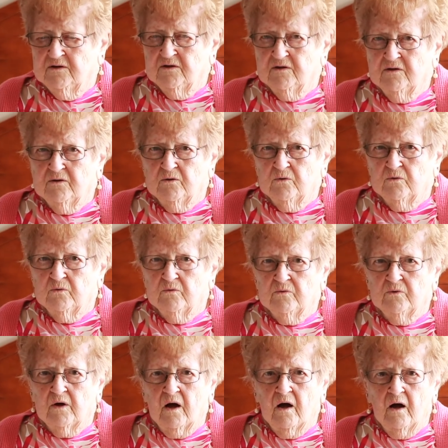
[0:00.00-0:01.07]
I'm driving
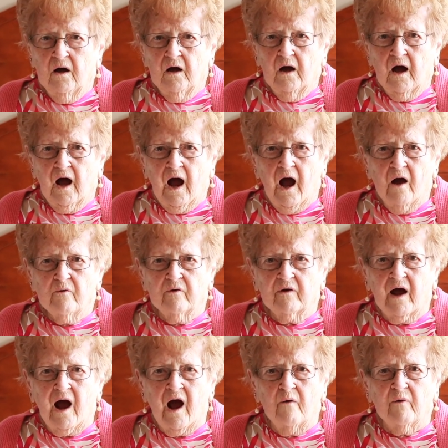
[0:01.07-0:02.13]
too. How
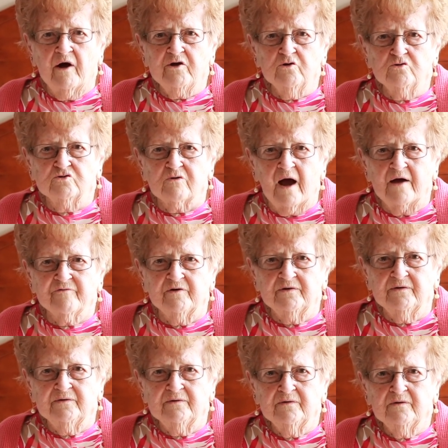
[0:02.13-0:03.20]
are you
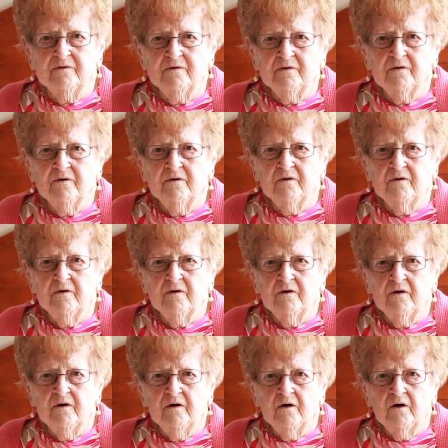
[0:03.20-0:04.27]
driving? I'm renting a
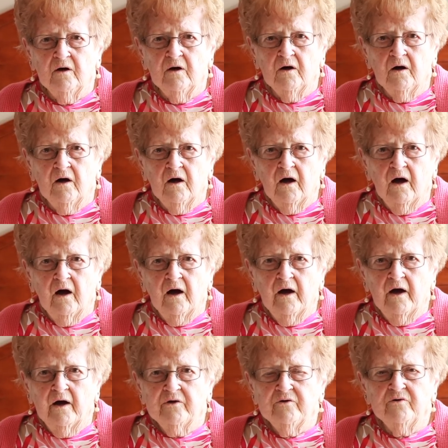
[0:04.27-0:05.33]
car.
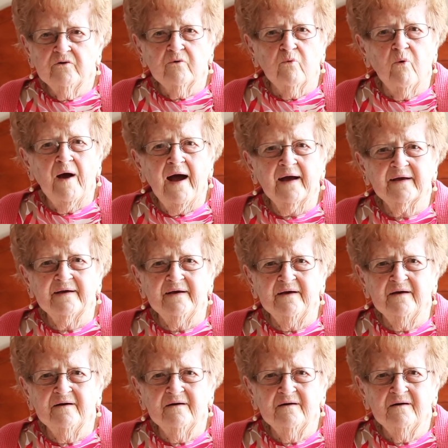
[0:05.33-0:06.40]
You're
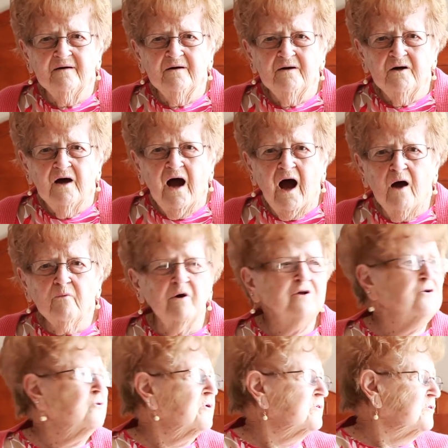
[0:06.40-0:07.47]
wacky. How are
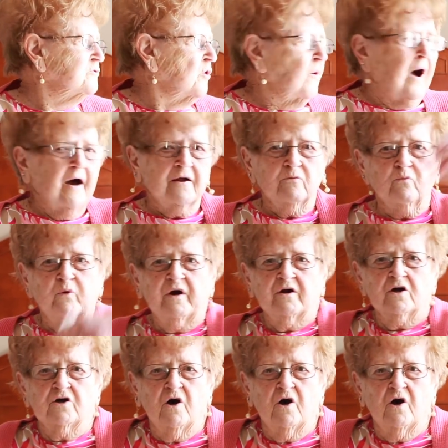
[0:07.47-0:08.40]
you gonna know where to